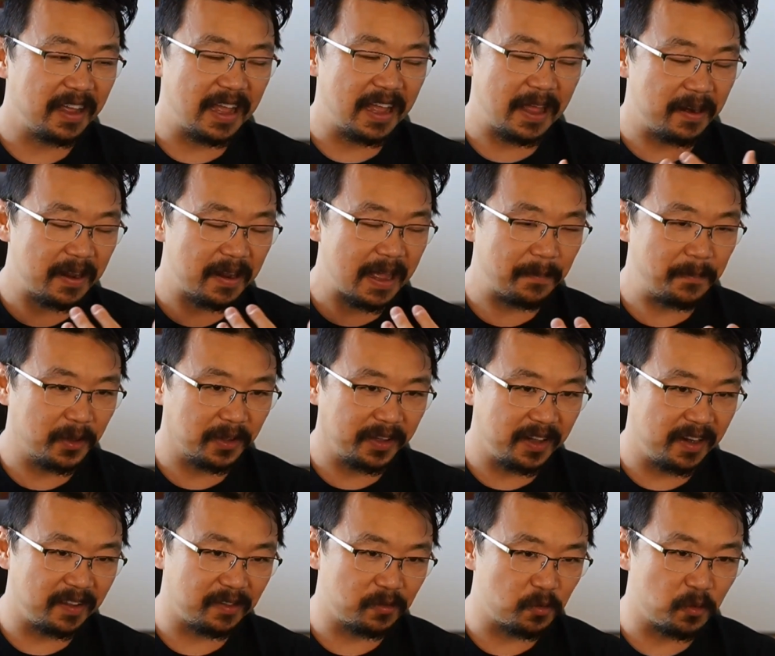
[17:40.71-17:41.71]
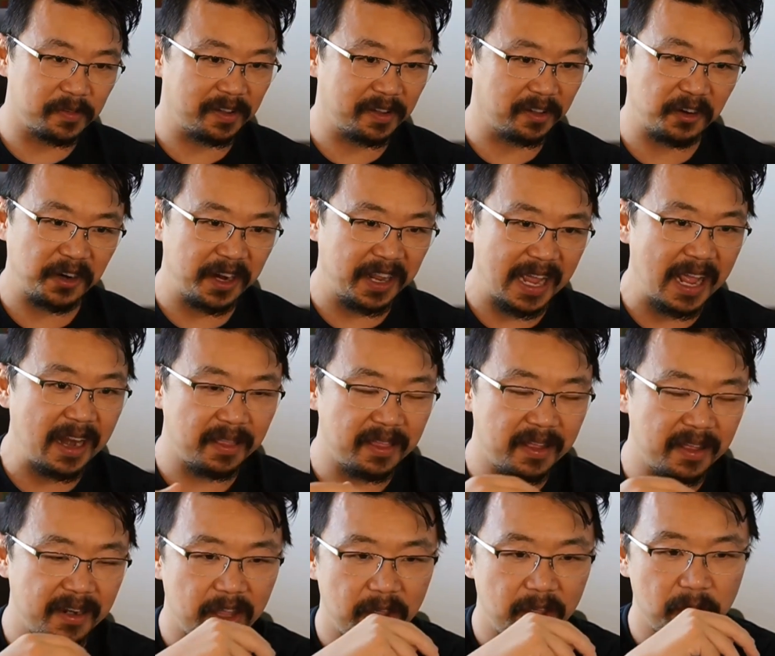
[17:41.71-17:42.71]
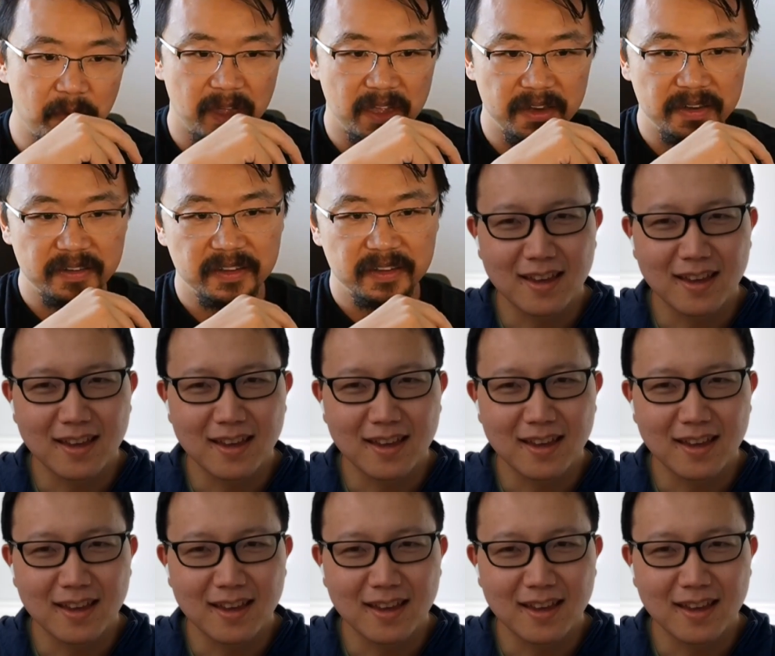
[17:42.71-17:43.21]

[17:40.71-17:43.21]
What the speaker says: and building these tools and learning anything that you want.